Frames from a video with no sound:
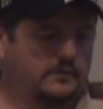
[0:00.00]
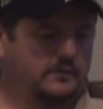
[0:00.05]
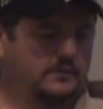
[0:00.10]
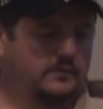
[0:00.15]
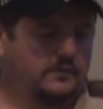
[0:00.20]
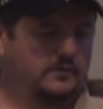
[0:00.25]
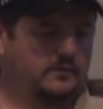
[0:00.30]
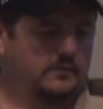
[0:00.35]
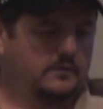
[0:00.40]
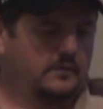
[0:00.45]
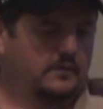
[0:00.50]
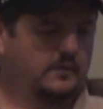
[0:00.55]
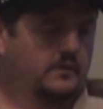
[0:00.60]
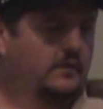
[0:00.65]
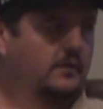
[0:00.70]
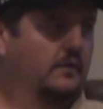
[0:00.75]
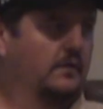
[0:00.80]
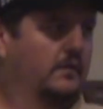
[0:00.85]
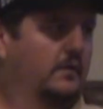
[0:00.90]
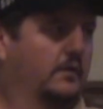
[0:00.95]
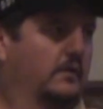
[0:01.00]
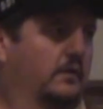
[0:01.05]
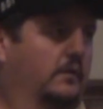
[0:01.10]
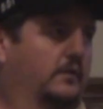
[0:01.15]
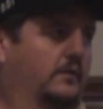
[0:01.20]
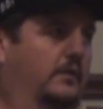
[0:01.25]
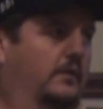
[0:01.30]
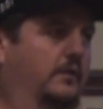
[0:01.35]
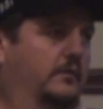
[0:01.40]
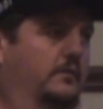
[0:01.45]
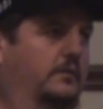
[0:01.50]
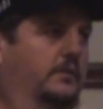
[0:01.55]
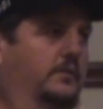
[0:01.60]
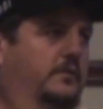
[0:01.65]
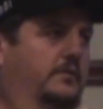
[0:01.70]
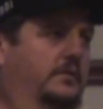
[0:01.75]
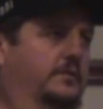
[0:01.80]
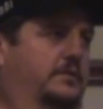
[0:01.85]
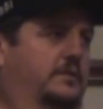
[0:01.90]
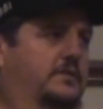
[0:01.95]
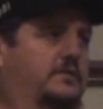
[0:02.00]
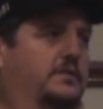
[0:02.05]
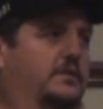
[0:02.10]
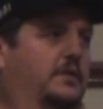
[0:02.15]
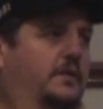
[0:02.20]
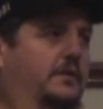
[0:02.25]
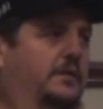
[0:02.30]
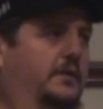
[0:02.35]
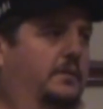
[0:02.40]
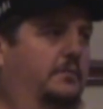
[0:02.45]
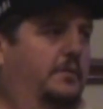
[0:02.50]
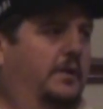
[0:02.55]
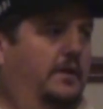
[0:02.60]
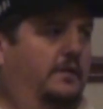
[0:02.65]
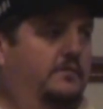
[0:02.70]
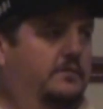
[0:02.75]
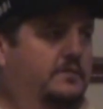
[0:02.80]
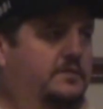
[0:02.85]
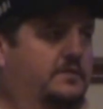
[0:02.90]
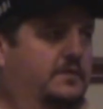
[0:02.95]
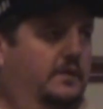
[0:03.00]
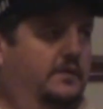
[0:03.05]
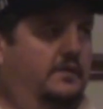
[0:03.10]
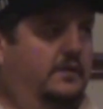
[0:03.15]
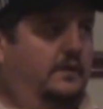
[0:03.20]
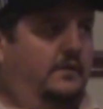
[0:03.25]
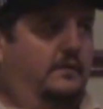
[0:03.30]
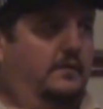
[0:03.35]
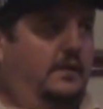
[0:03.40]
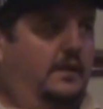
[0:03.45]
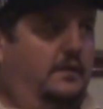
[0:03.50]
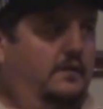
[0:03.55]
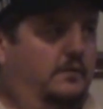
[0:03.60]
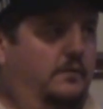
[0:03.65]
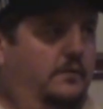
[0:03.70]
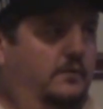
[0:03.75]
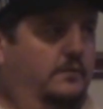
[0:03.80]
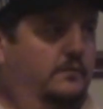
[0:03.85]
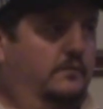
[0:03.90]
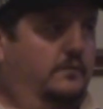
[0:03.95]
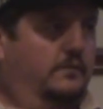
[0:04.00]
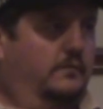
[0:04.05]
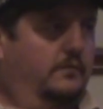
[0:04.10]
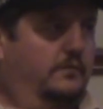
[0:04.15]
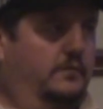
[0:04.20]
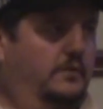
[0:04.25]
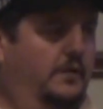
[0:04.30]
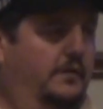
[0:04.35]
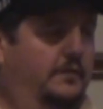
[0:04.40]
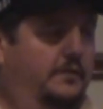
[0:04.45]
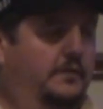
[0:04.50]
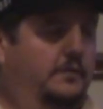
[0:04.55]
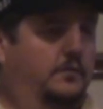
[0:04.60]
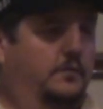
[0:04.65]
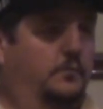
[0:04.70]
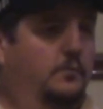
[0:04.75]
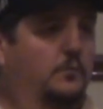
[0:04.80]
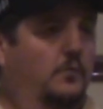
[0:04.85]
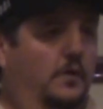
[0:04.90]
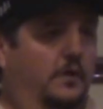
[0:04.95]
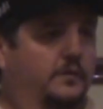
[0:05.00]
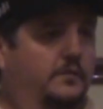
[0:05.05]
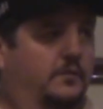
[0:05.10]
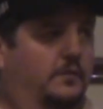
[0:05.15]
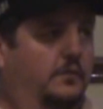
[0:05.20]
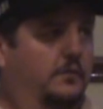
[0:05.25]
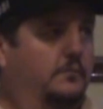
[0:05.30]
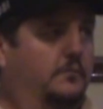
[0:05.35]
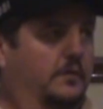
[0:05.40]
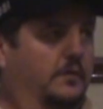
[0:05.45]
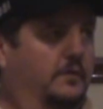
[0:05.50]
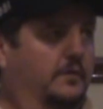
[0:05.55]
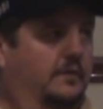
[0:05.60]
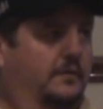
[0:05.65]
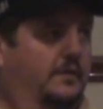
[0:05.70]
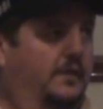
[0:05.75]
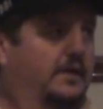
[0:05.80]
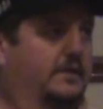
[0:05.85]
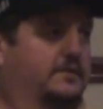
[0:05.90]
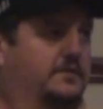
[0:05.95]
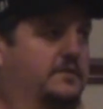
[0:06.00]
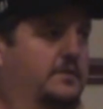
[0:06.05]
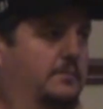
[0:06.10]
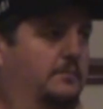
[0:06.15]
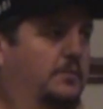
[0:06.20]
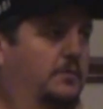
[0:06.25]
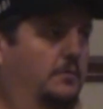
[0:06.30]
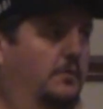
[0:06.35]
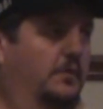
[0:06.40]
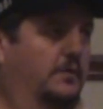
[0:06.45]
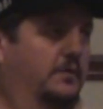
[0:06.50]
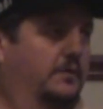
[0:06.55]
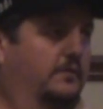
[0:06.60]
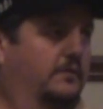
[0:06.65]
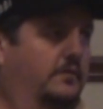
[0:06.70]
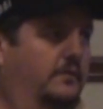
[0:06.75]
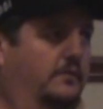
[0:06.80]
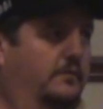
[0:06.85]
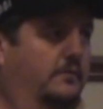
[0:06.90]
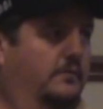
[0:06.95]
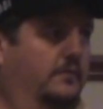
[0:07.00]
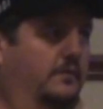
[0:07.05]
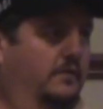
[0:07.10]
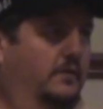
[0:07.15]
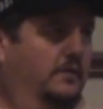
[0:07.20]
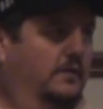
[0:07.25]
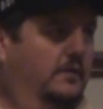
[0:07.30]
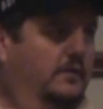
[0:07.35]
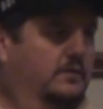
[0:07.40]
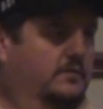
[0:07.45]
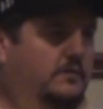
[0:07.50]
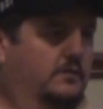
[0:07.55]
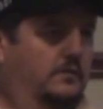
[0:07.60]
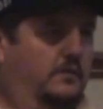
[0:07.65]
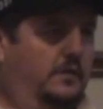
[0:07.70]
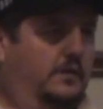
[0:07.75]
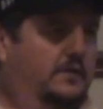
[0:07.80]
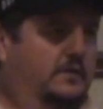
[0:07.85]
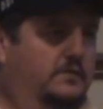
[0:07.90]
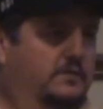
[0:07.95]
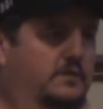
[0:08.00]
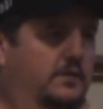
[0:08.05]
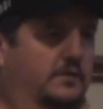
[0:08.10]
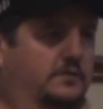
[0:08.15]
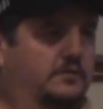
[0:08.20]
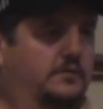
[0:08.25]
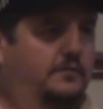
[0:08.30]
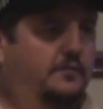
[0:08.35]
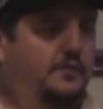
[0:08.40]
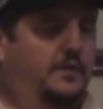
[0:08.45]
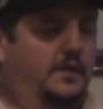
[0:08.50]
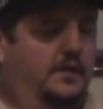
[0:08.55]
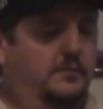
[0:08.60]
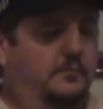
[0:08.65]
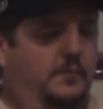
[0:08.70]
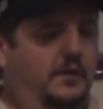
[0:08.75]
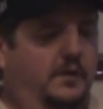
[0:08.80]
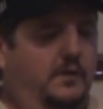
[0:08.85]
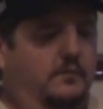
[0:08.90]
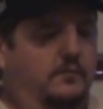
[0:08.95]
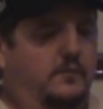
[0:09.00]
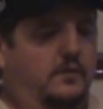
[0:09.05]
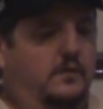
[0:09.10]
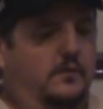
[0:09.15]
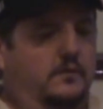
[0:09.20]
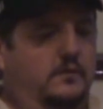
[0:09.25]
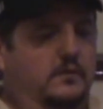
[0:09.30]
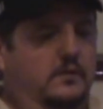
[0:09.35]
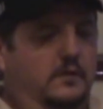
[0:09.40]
can, you're just not gonna be able to sit there that long. Not that you want to, but they seem to want you to, so they can justify it being rock.